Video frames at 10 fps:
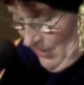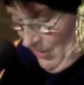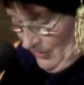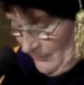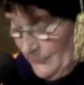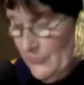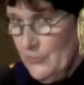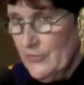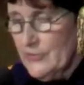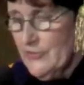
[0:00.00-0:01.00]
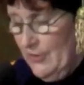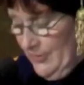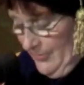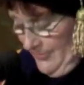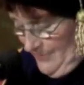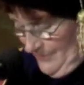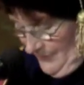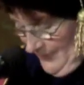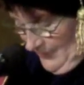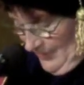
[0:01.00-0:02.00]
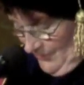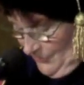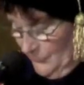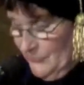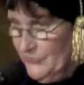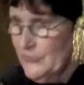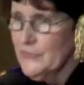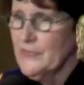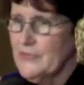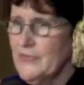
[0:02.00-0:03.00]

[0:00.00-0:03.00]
All of you worked hard, and you deserve the